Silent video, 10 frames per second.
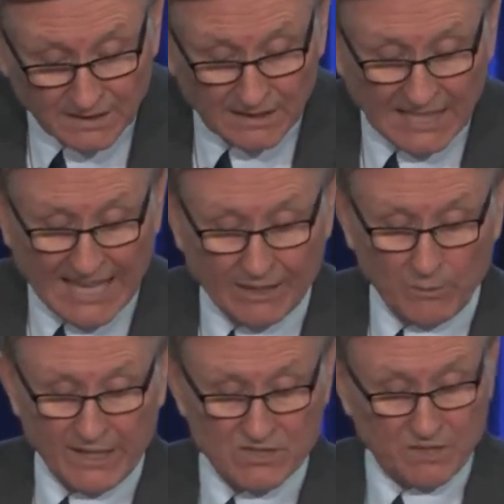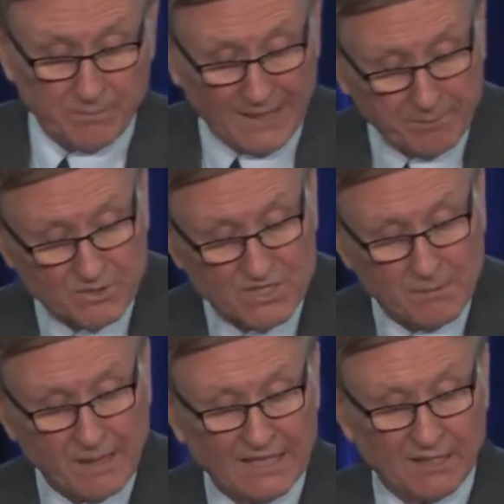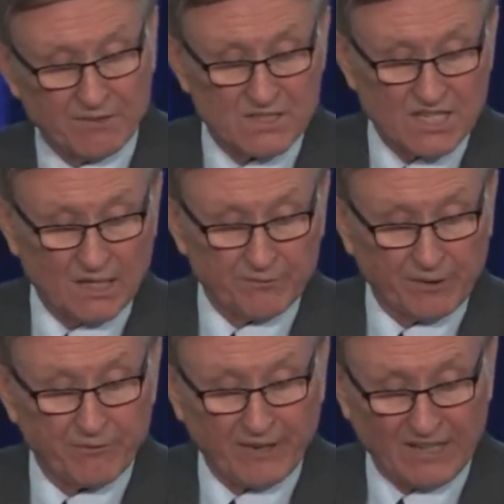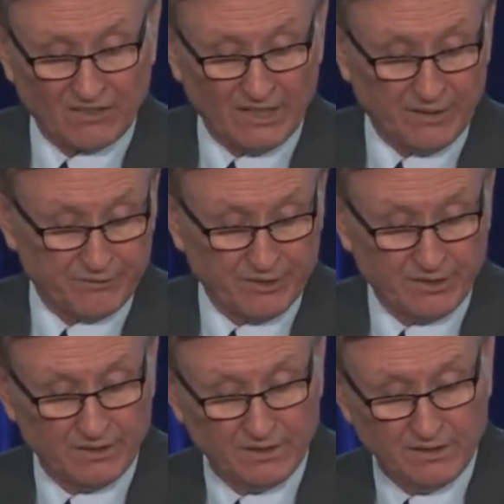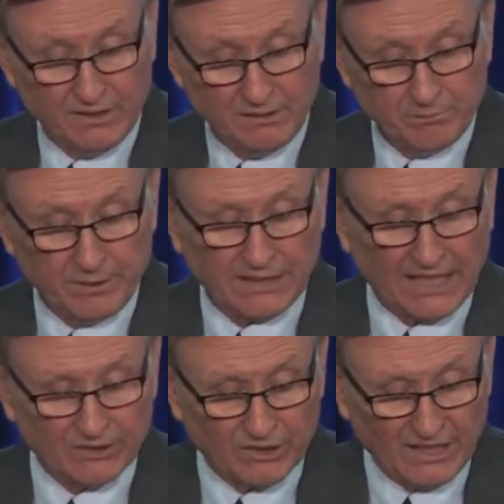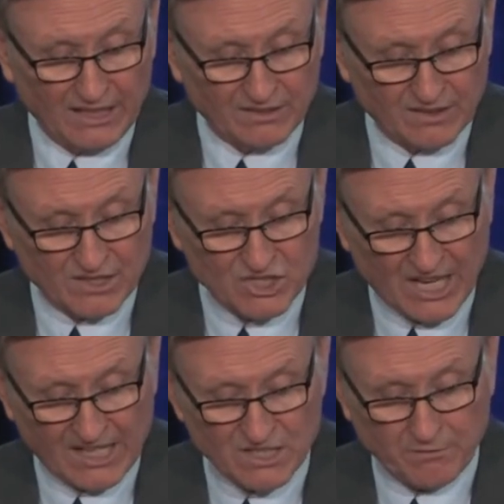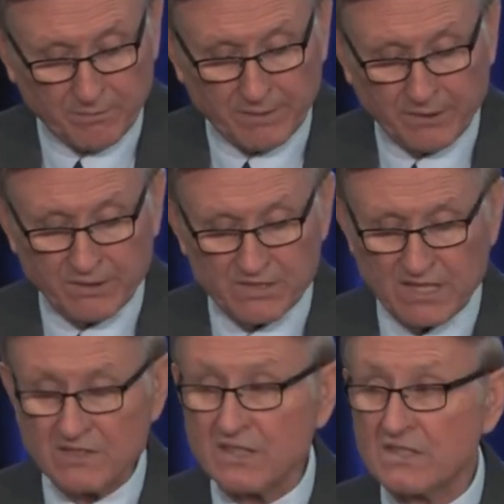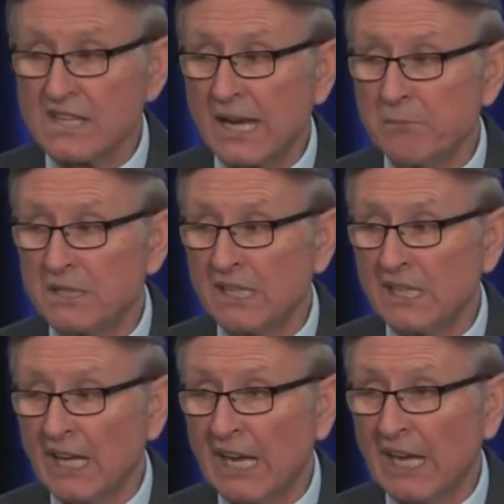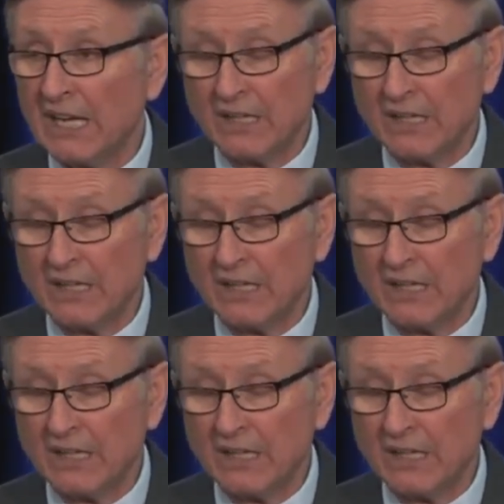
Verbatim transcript: Likewise, the papacy may give itself a facelift, but underneath the change of appearance is the same DNA.